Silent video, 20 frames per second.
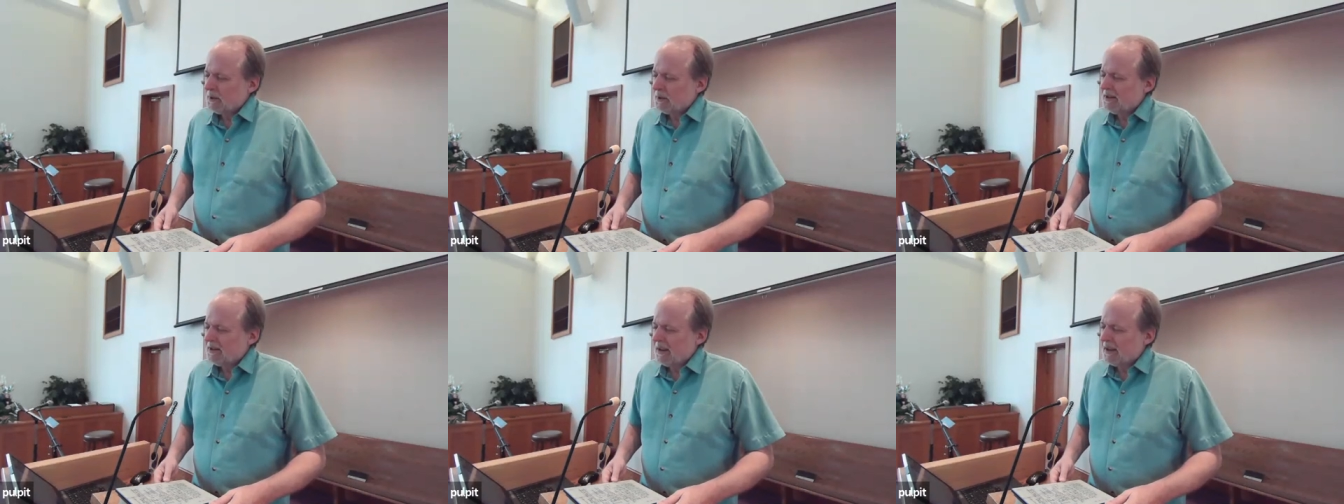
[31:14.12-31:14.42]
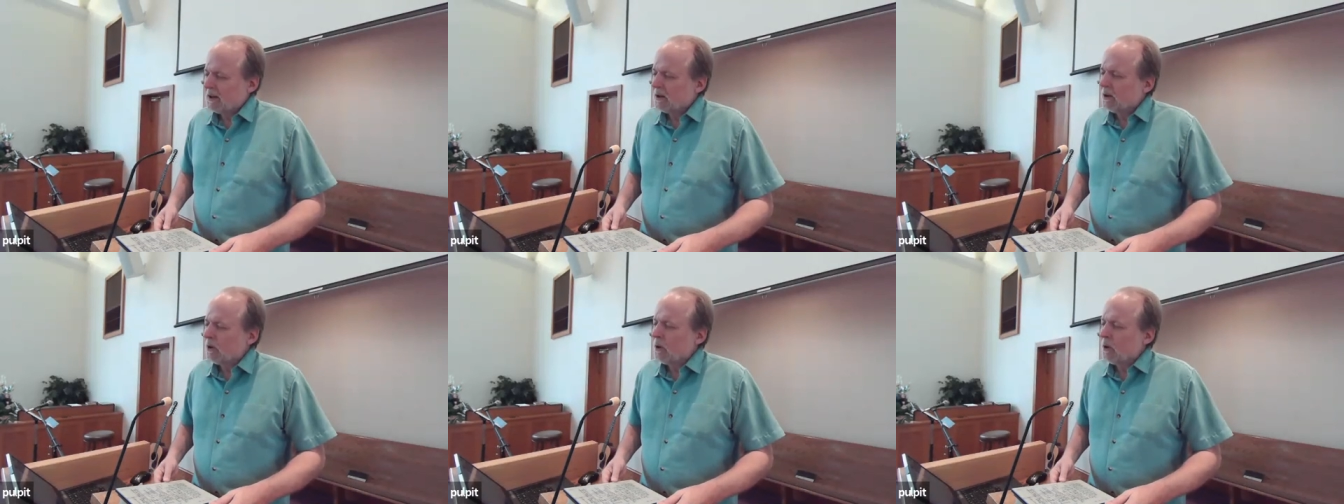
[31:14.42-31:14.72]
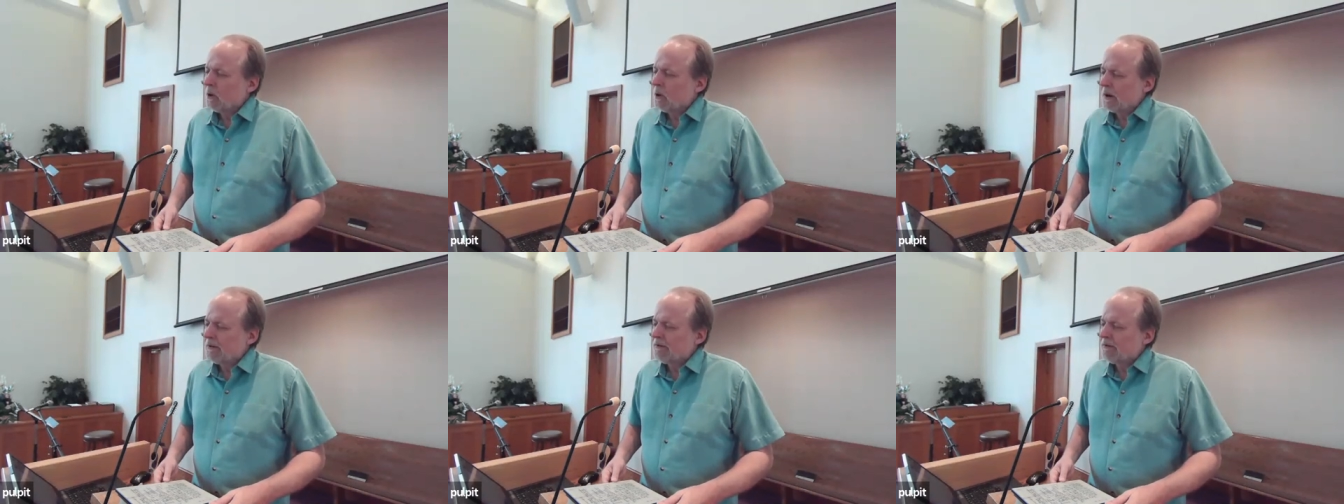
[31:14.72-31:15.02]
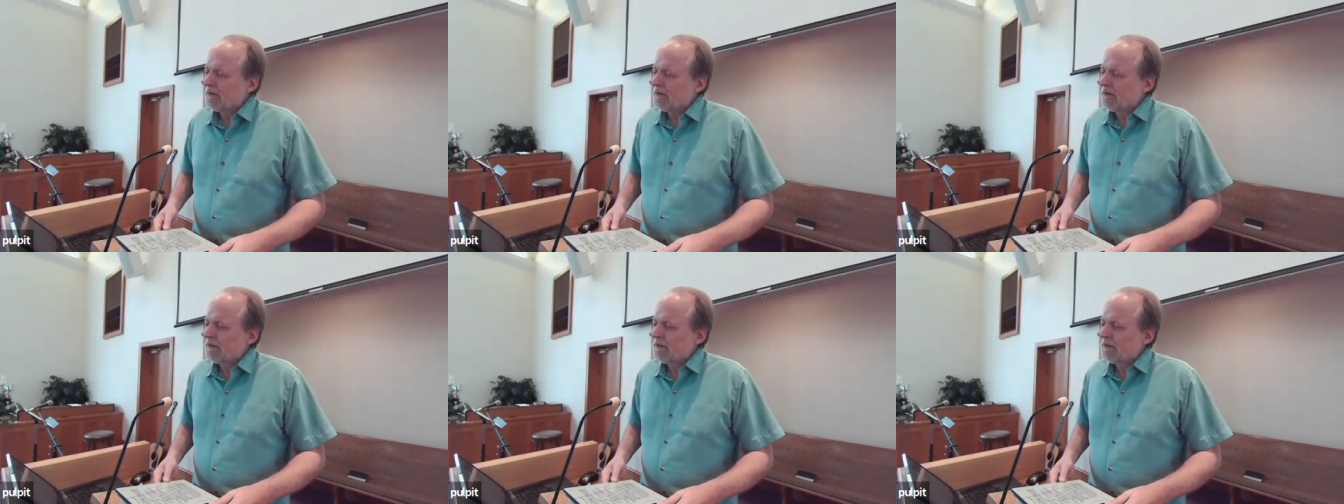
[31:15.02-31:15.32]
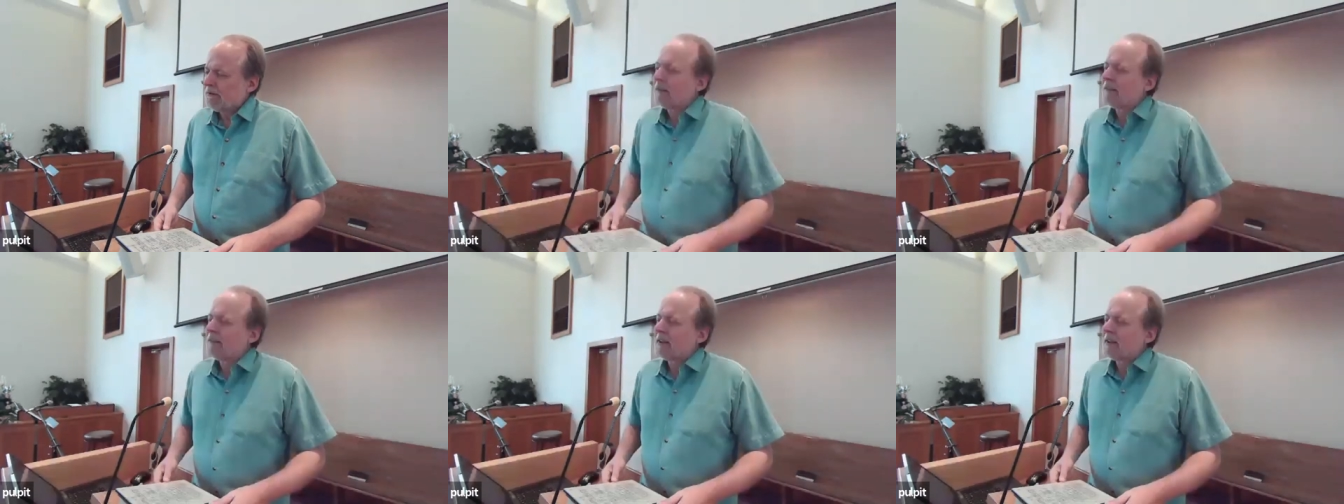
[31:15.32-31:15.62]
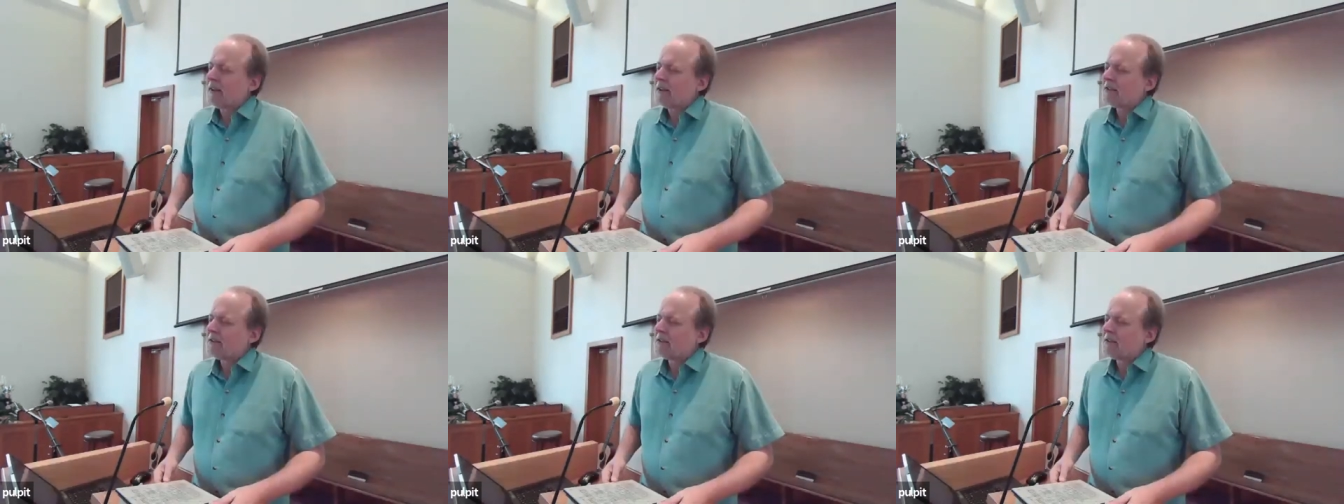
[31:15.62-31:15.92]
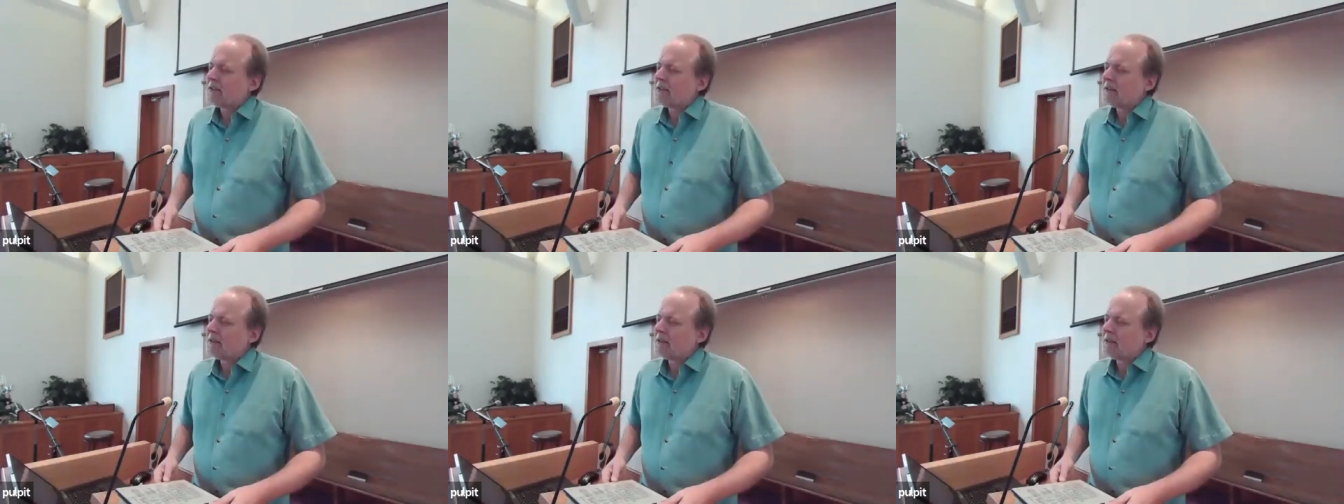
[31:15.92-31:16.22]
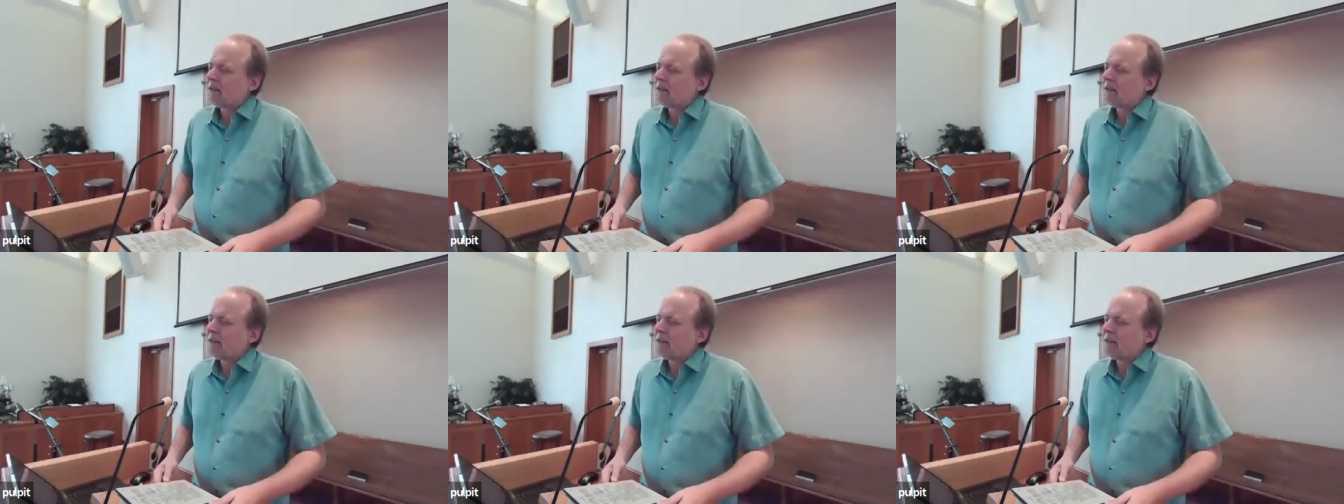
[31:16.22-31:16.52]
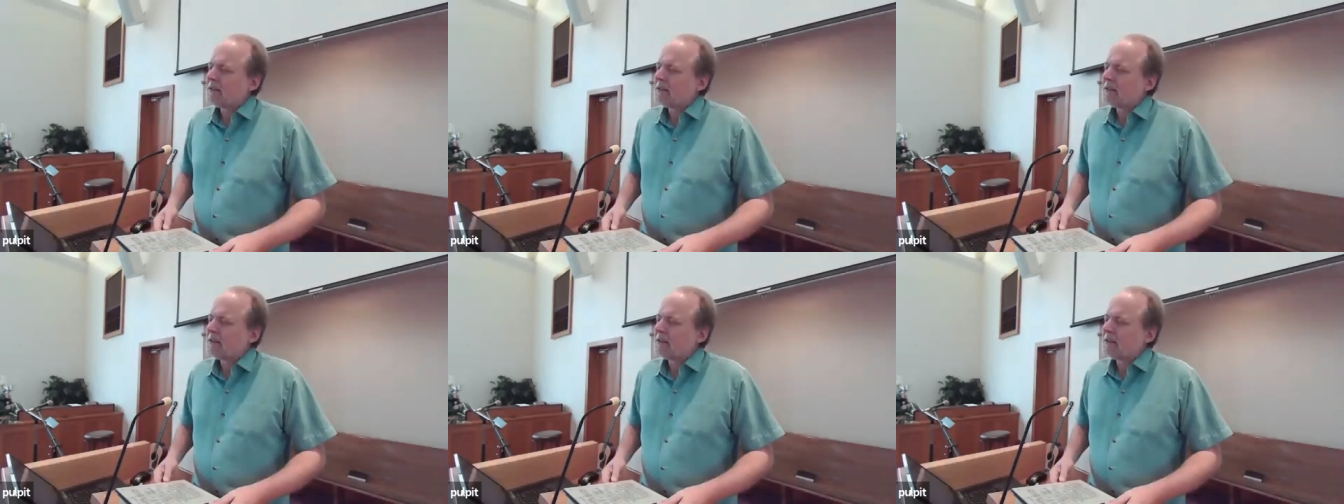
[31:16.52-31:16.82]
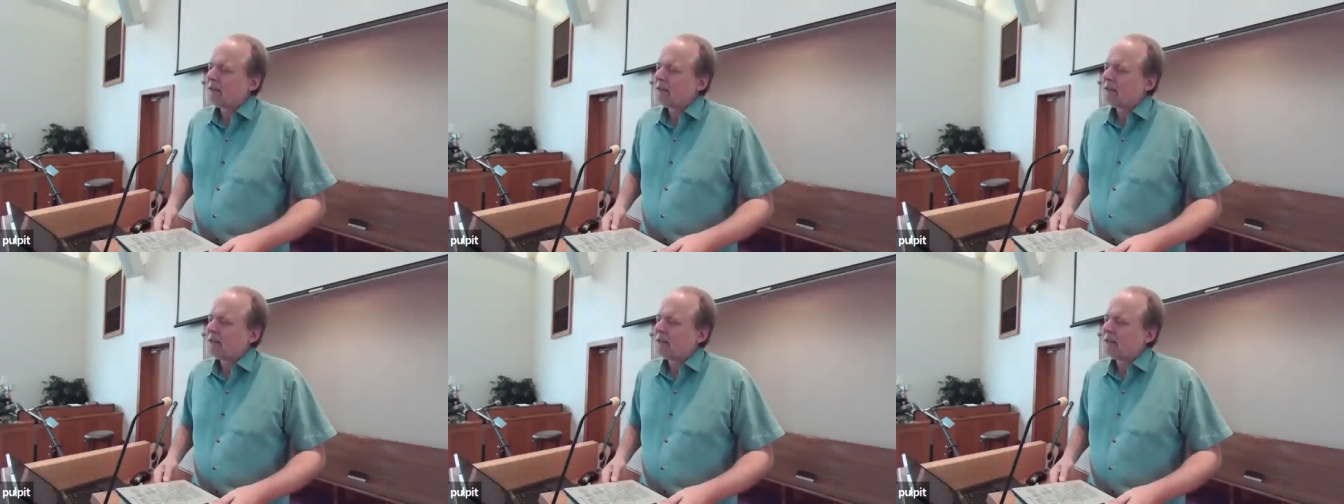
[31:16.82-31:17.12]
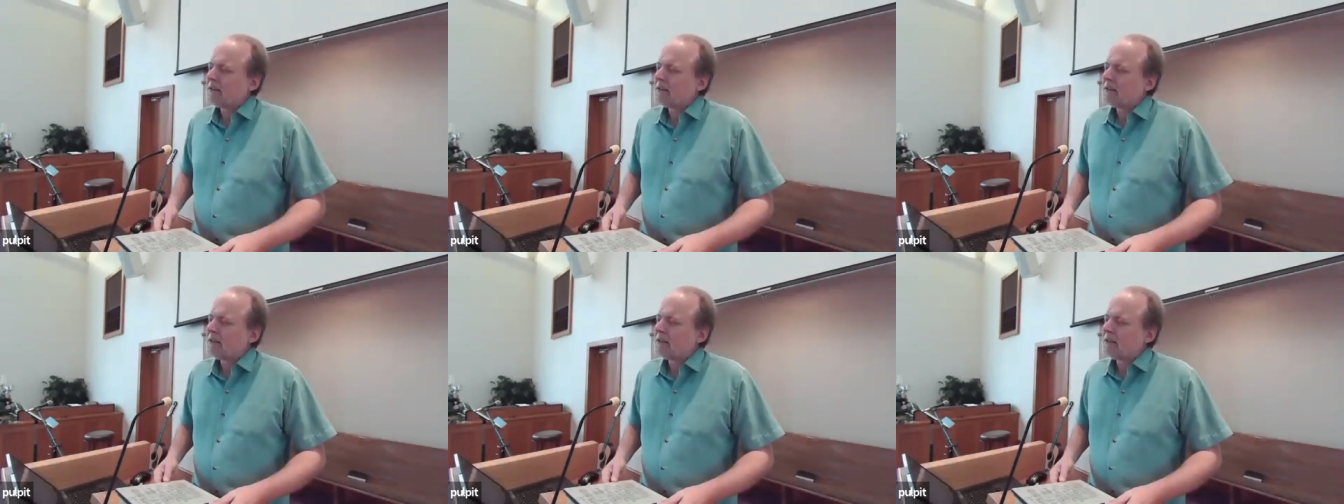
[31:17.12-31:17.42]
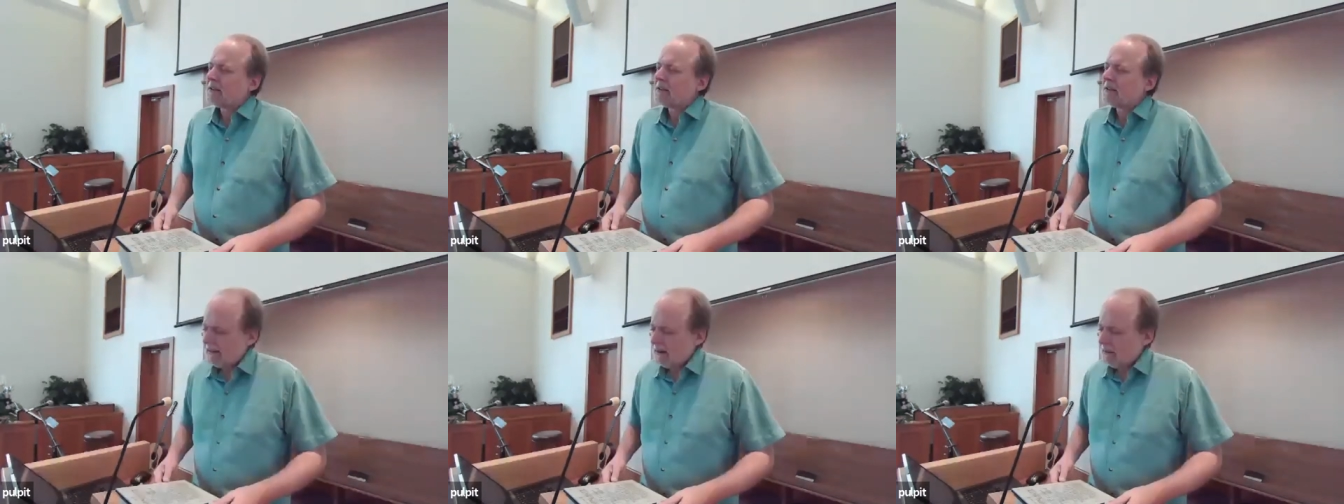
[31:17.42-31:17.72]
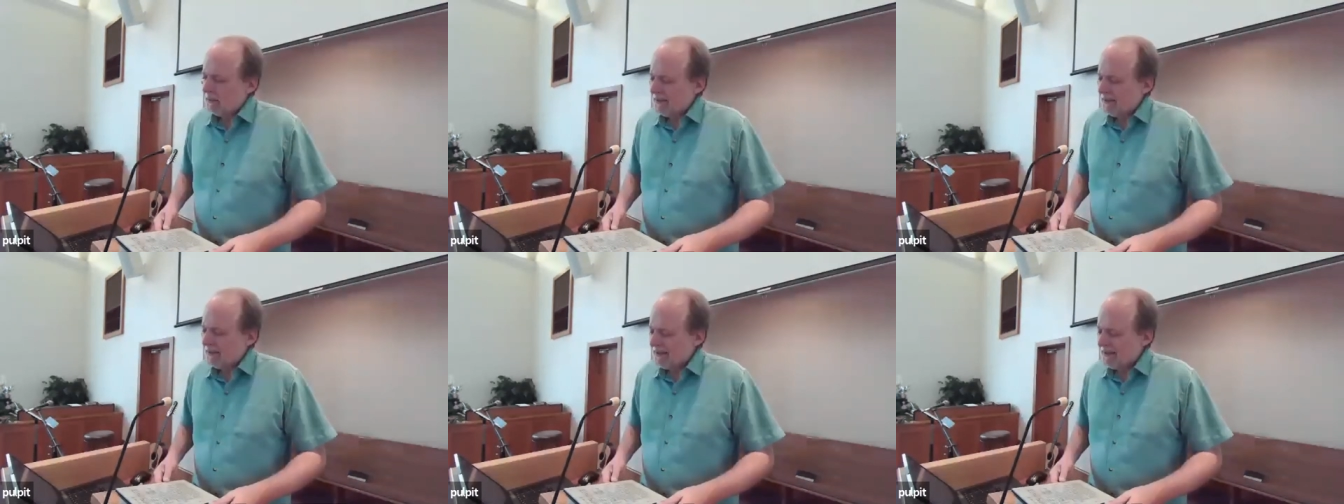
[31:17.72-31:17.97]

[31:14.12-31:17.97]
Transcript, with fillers: We ask that you would take glory from all of this eternally.